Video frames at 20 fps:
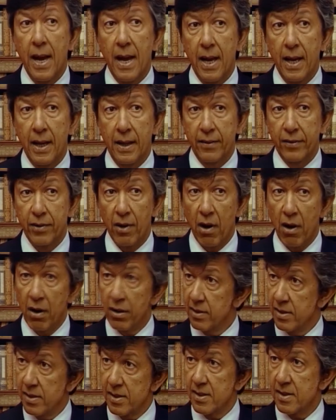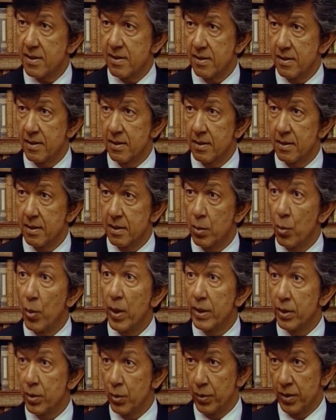And artists
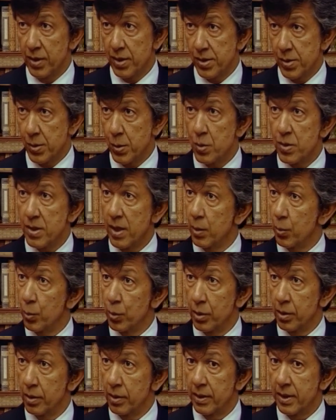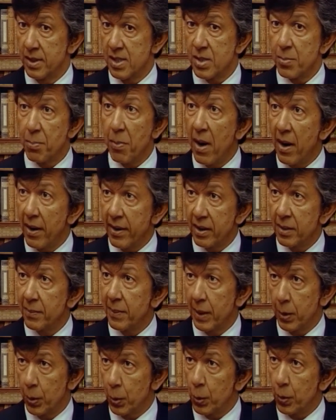went to the zoos and were inspired
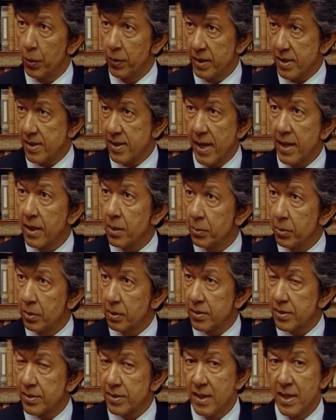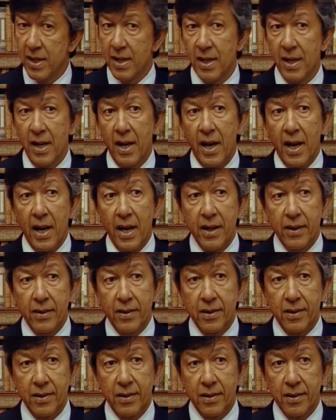by all these animals.
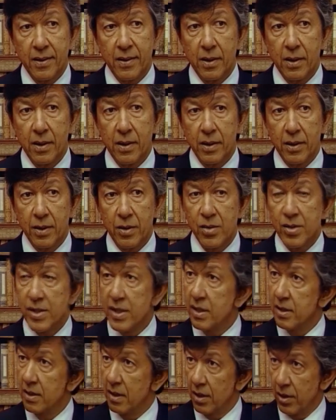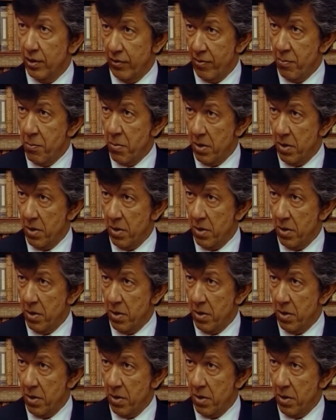And you see a lot of